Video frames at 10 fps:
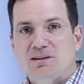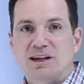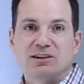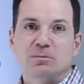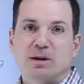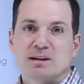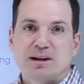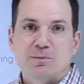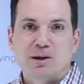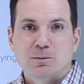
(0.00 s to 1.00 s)
Yeah, you might
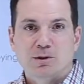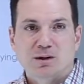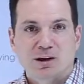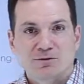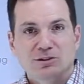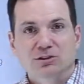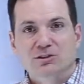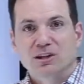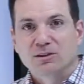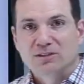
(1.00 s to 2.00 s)
not be able to cover
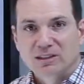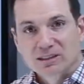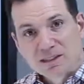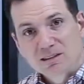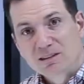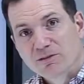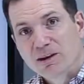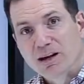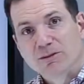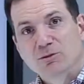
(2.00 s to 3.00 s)
yourselves at
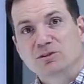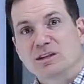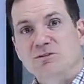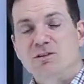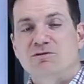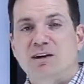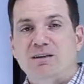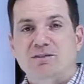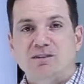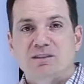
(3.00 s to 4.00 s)
65 or
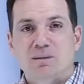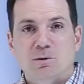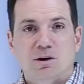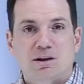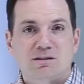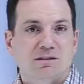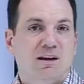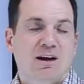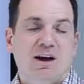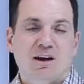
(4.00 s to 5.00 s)
75 for the same cost
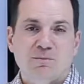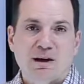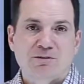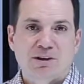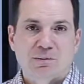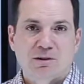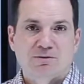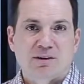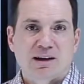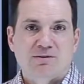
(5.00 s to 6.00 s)
of my family of
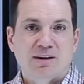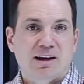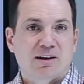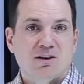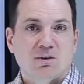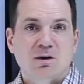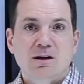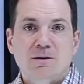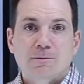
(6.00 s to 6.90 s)
5 now,